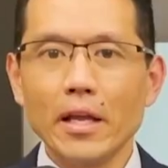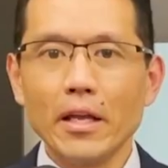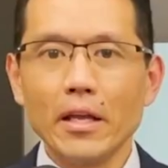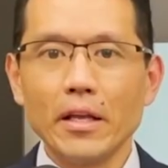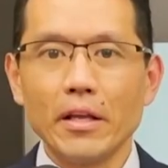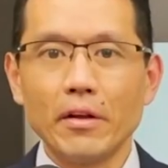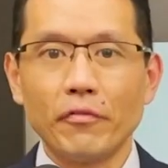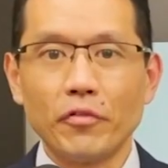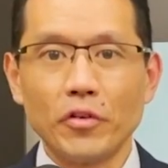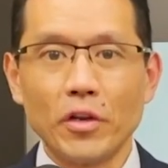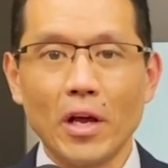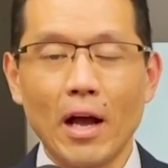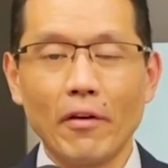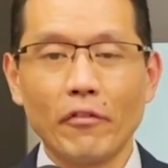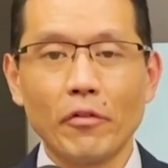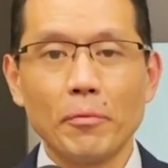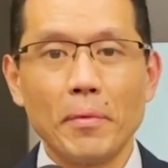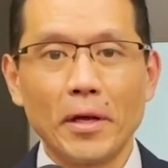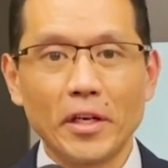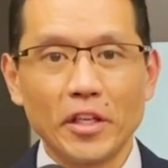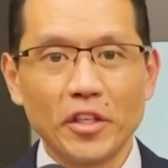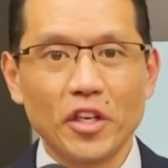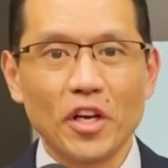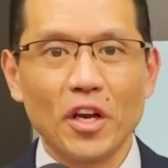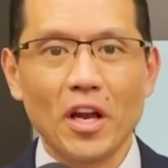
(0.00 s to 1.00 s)
If you have a
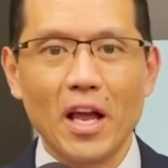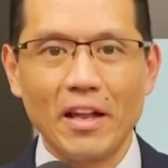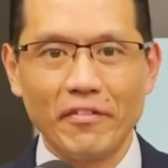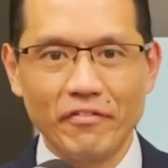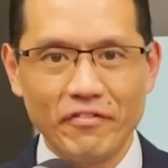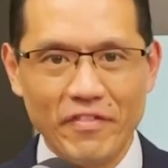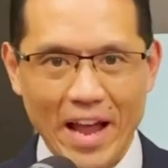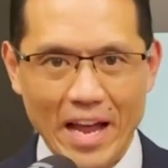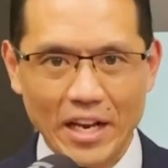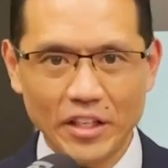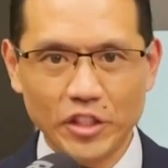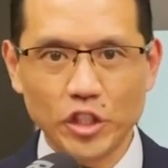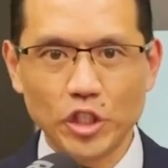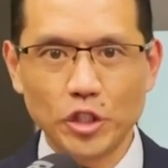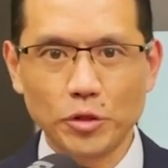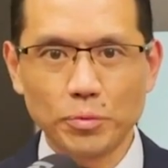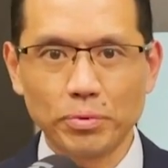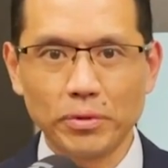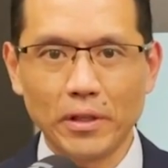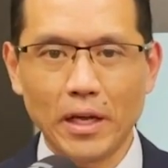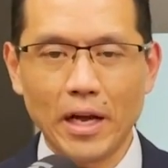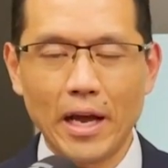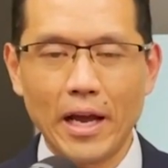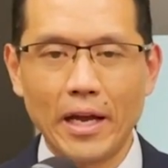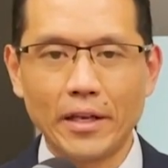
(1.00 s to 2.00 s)
Medicare Advantage
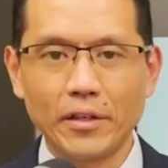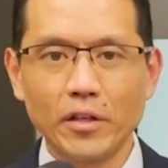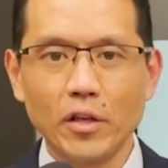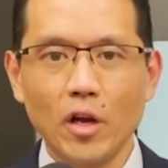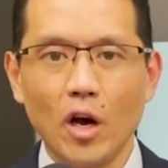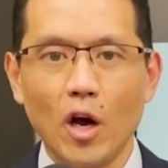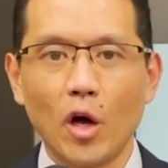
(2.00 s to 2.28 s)
plan,